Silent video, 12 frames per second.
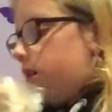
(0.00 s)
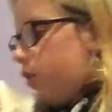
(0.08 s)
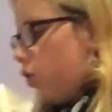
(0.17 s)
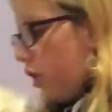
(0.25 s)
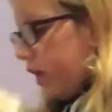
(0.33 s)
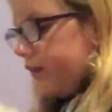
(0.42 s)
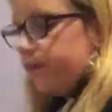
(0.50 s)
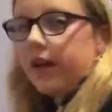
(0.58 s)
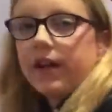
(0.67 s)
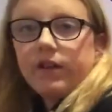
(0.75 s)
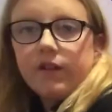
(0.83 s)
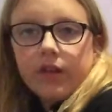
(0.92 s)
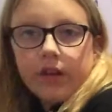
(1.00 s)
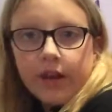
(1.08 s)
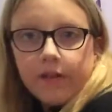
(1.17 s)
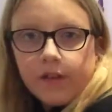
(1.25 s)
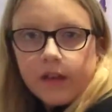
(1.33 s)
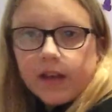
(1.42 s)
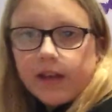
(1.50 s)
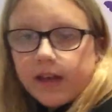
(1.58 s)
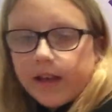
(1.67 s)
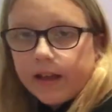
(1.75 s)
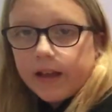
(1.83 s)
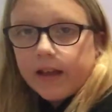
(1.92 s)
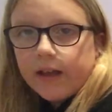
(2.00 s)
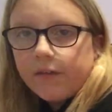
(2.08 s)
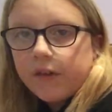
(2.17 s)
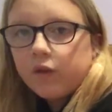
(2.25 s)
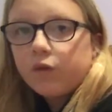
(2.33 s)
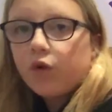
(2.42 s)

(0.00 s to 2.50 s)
Not even if it's